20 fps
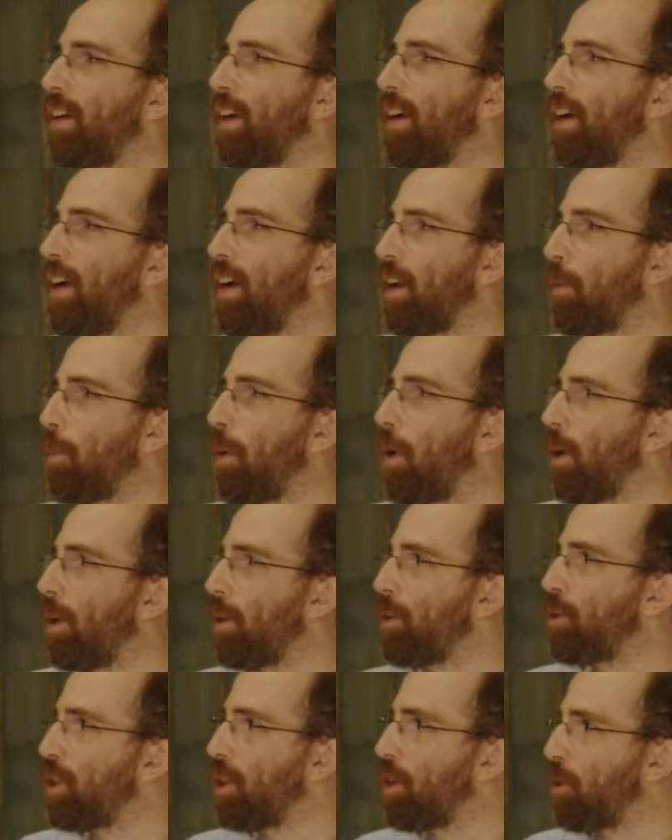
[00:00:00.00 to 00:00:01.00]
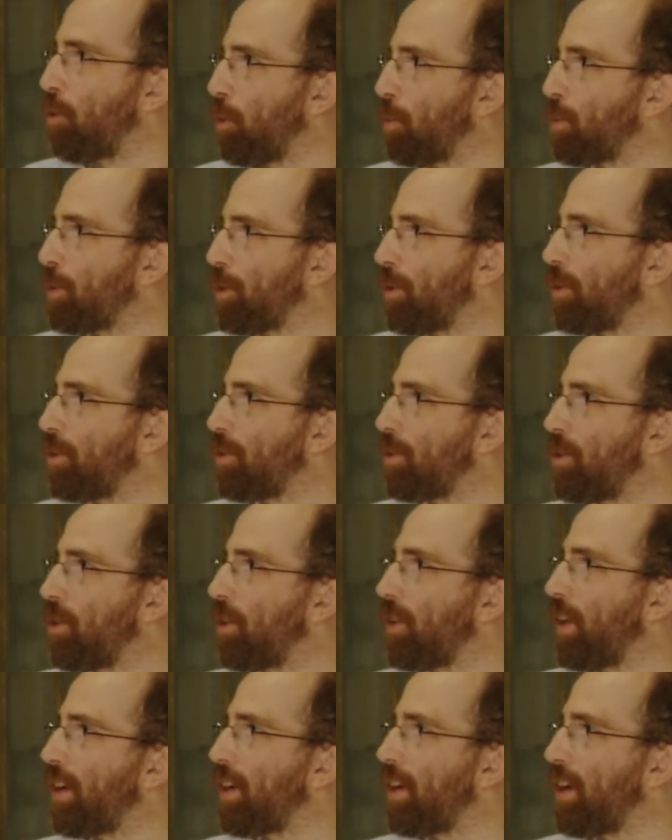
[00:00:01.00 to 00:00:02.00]
an apology corpses. You know,
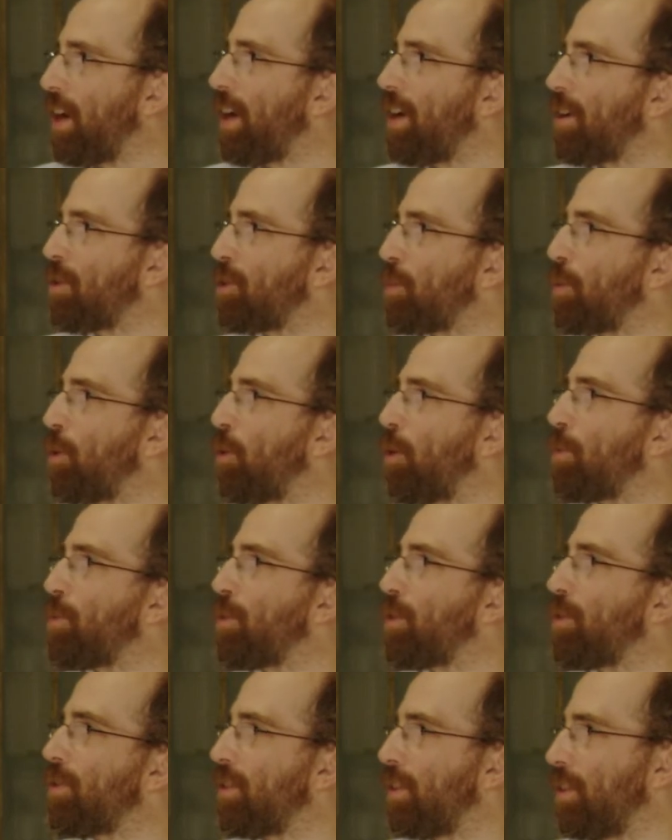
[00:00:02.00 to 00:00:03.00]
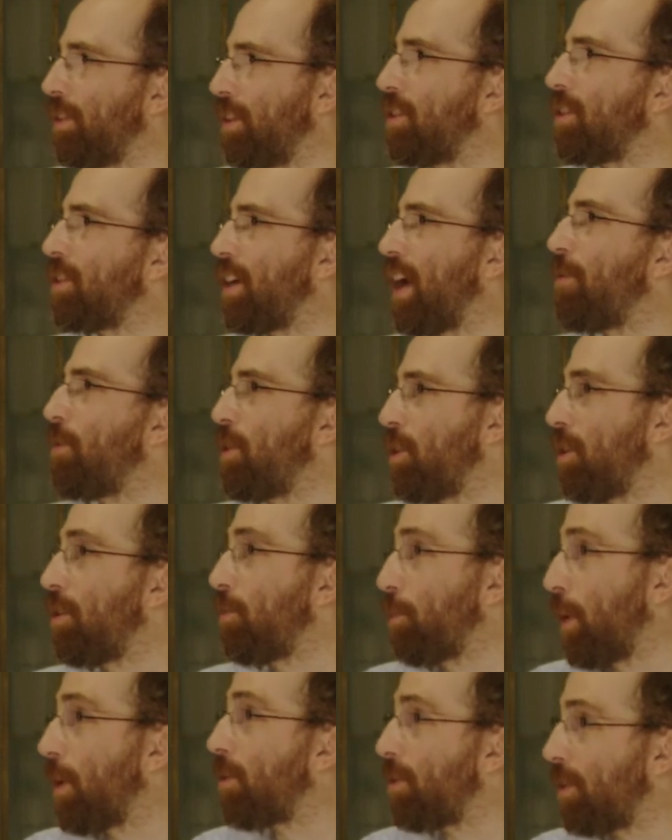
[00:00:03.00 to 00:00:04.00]
like, hey, here's some corpses. These are the guys. We can
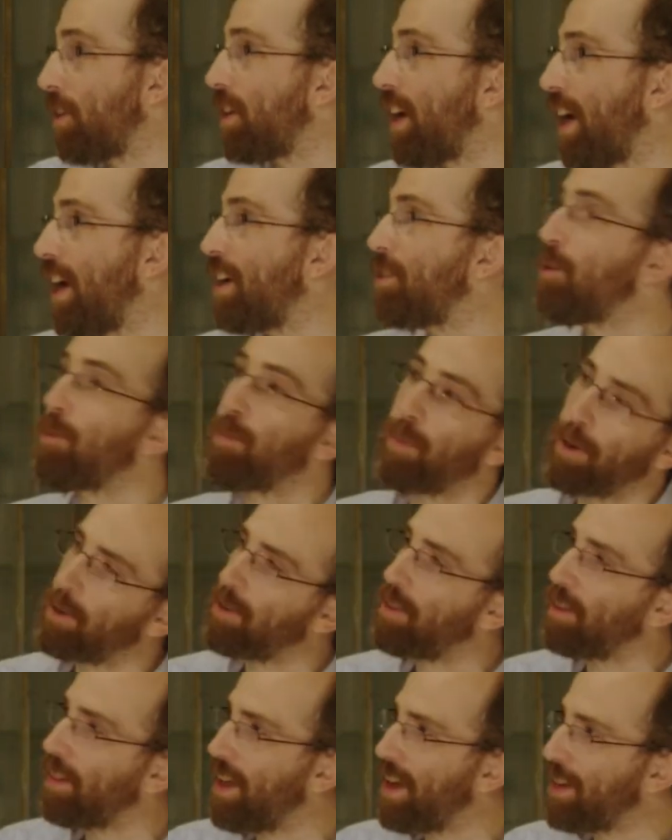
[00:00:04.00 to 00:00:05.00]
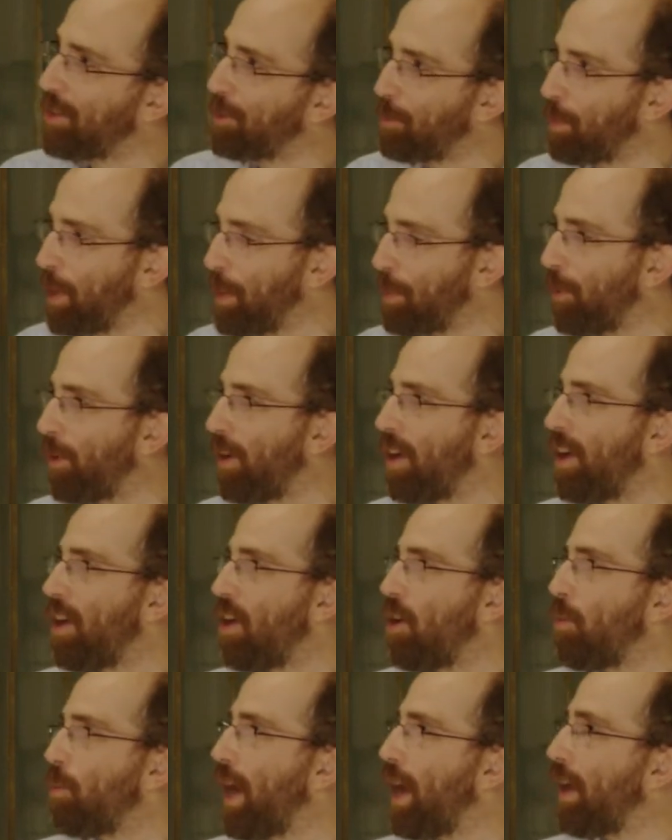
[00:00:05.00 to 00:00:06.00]
murder the guys who murdered the last people.
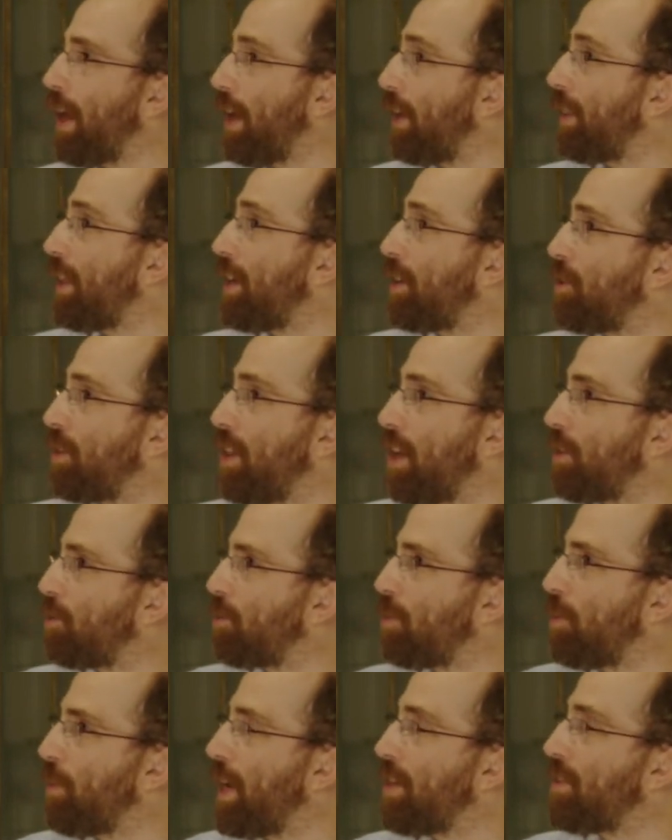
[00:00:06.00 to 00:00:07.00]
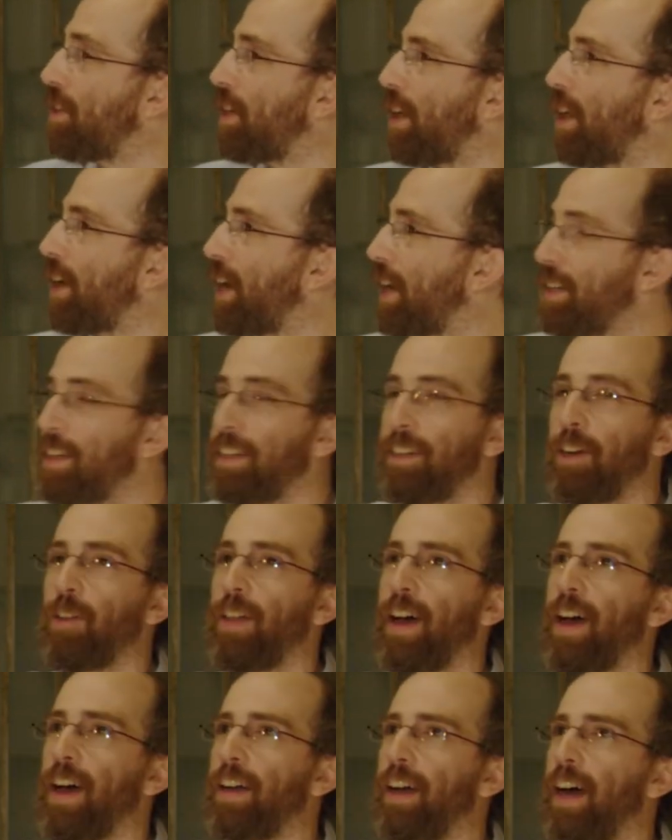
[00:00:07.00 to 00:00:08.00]
But I think that's amazing. Like, I didn't know
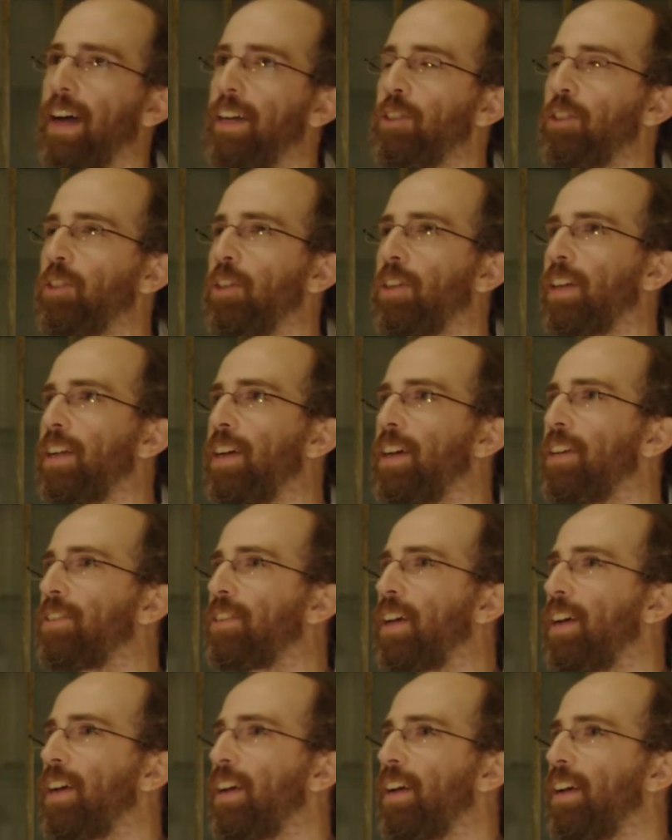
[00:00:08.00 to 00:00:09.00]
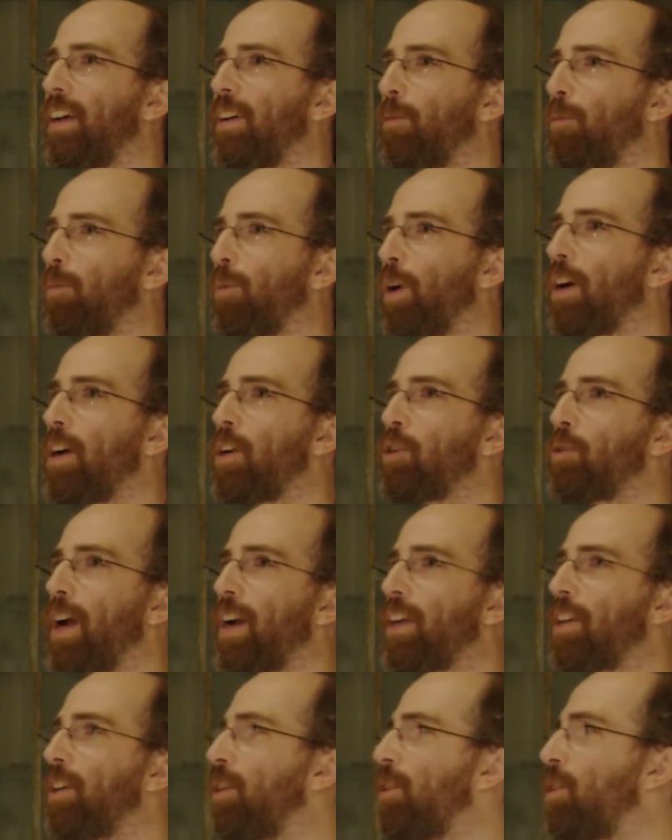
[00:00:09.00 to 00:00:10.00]
that. I just took it as, we're going to try
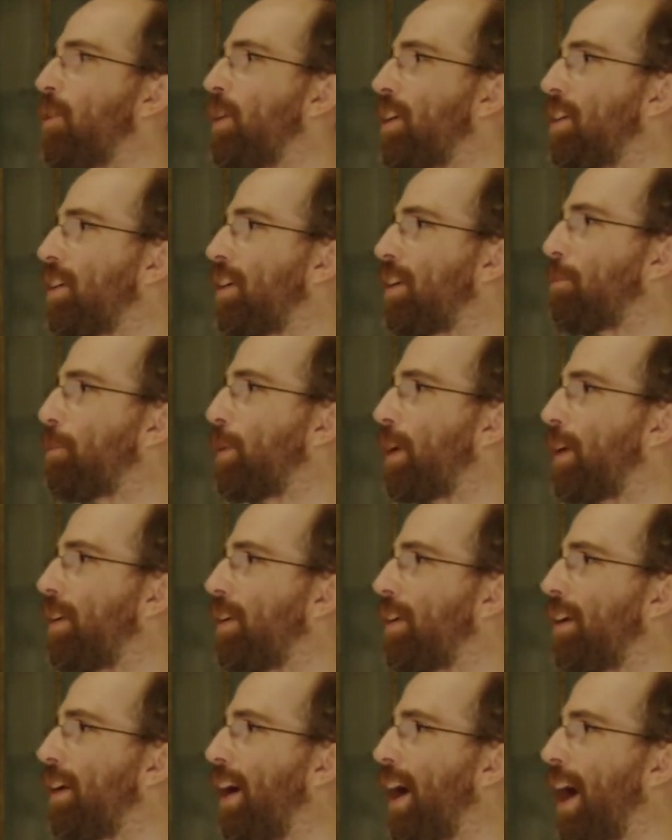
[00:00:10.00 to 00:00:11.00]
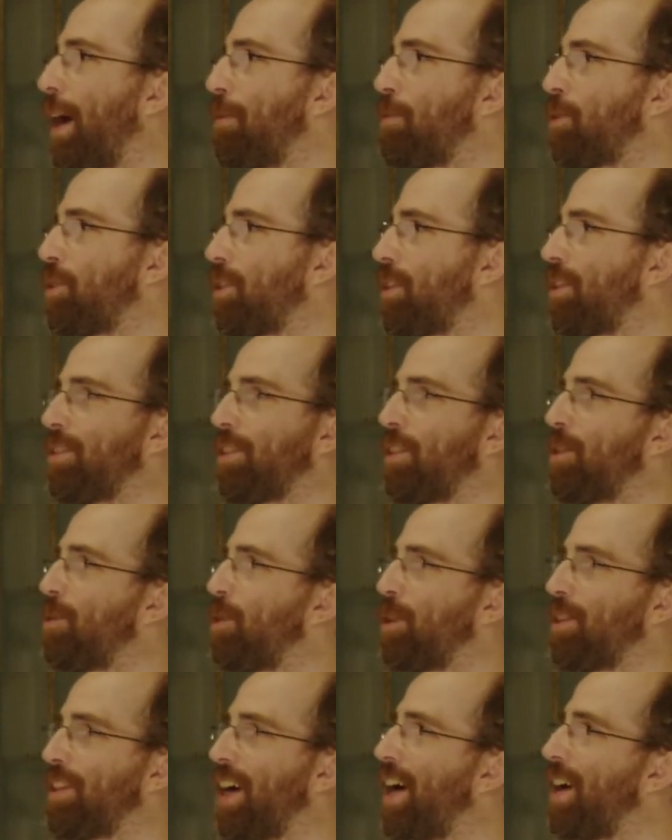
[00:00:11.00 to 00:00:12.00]
to kill you again, but I'm just going to send you
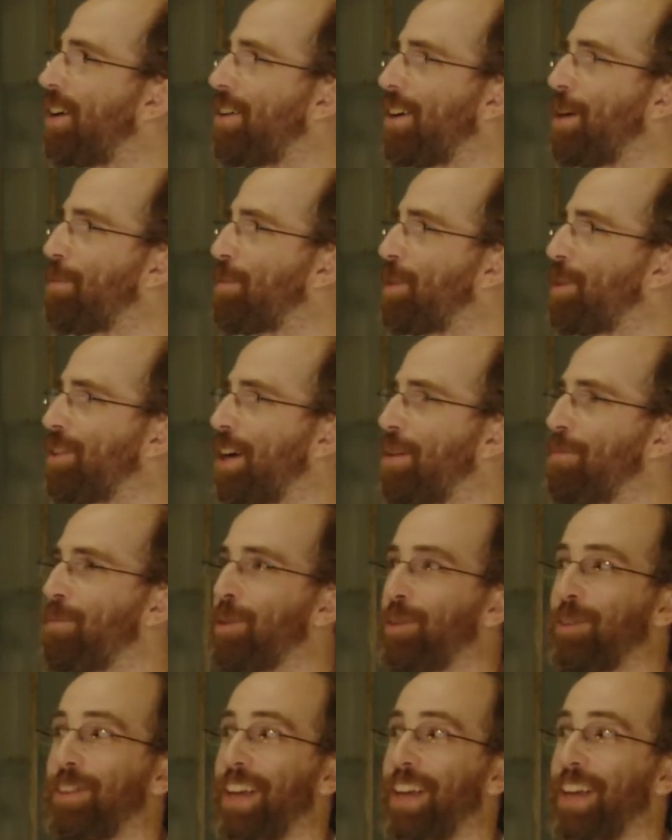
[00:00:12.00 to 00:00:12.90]
a diagram because I'm just